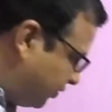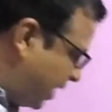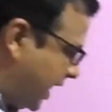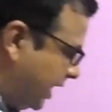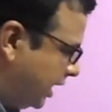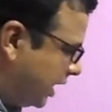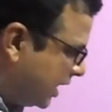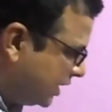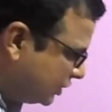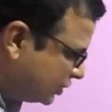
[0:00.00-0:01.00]
lining,
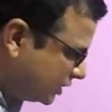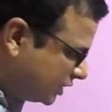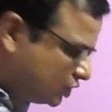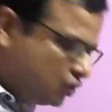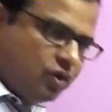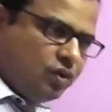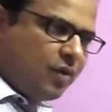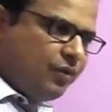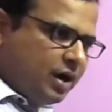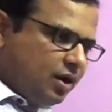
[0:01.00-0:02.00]
and stresses due to the
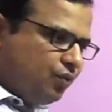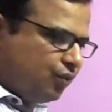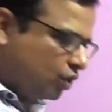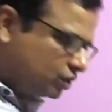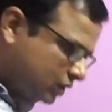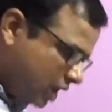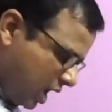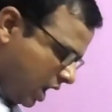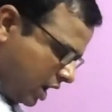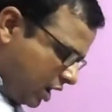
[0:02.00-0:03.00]
wind force.
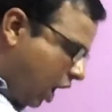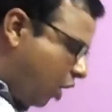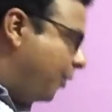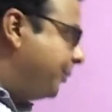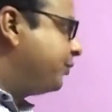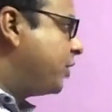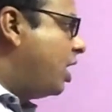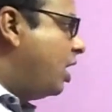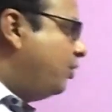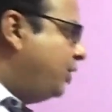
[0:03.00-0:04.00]
Now
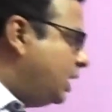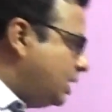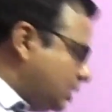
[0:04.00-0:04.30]
we